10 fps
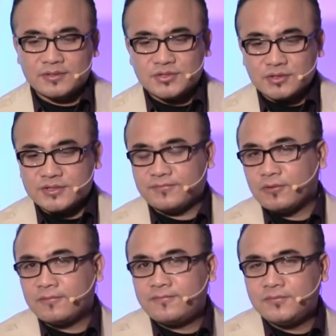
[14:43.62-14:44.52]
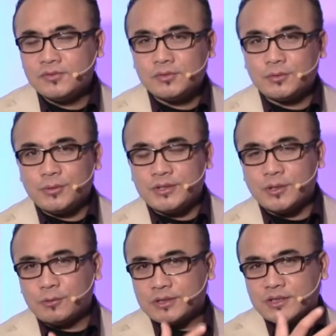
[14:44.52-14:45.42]
search for food, we
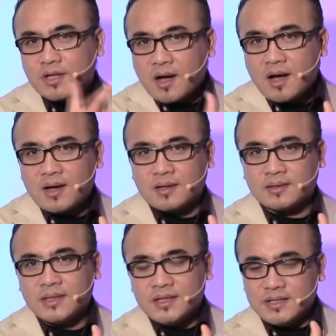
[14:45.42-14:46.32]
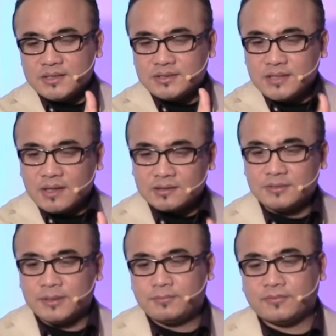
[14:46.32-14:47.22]
know that God is the
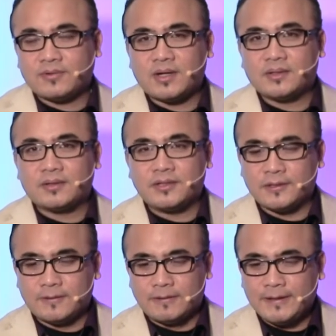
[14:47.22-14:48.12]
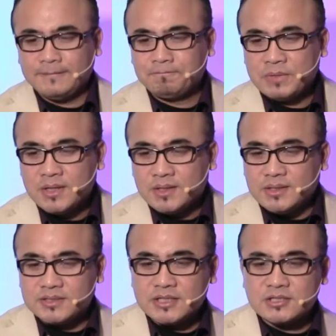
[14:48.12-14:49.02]
ultimate provider here, right?
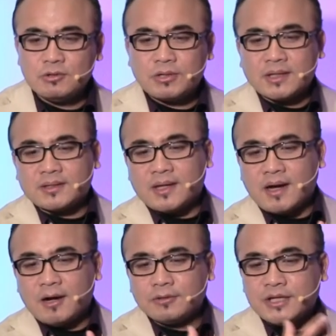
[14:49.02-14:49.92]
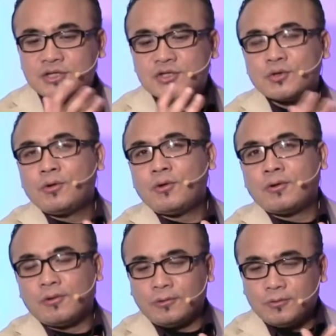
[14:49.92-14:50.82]
He says, look at how they
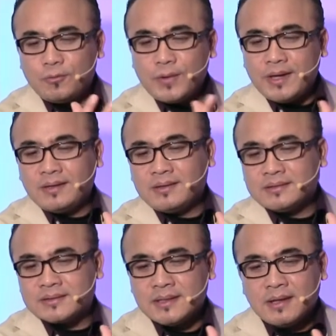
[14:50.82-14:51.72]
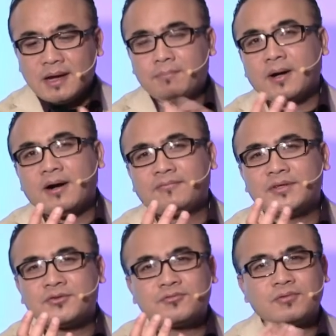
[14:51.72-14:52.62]
soar on wings above
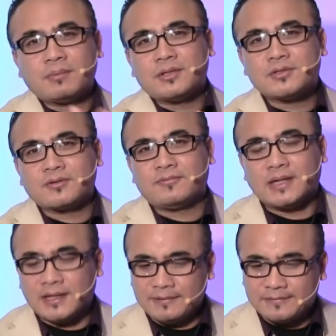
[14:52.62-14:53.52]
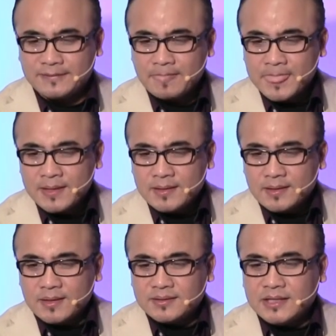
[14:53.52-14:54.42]
the troubles of life.
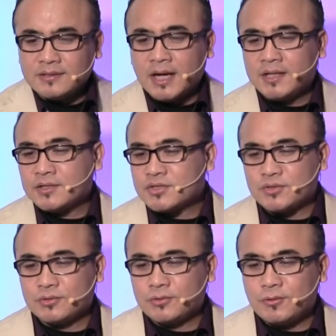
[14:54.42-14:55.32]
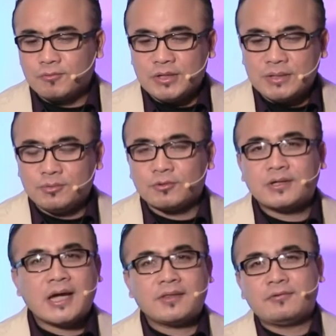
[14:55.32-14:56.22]
They neither sow nor reap nor
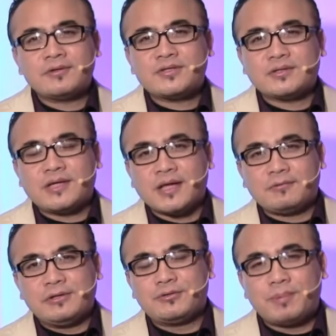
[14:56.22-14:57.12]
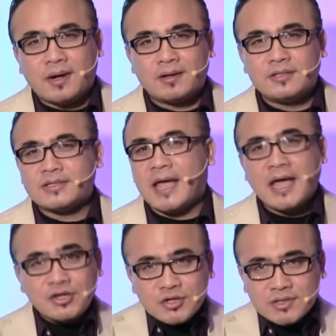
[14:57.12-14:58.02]
gather into barns
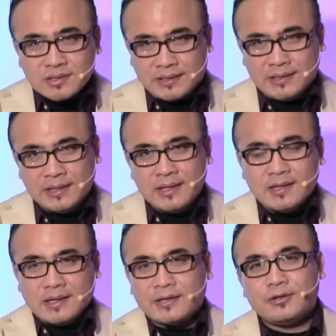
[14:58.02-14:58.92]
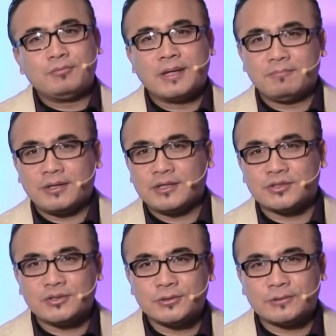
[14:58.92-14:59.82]
anxiously like human
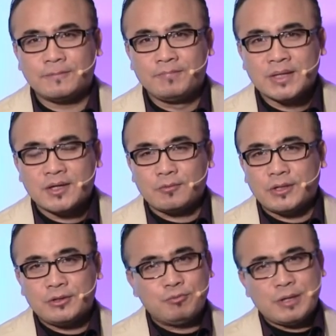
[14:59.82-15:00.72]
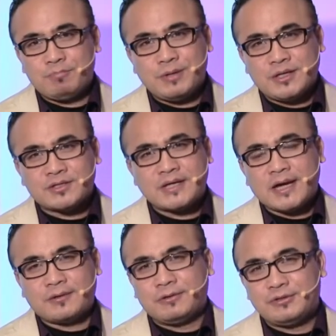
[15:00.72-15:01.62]
beings do. When human beings
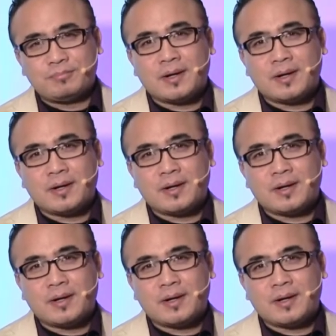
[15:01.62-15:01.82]
gather into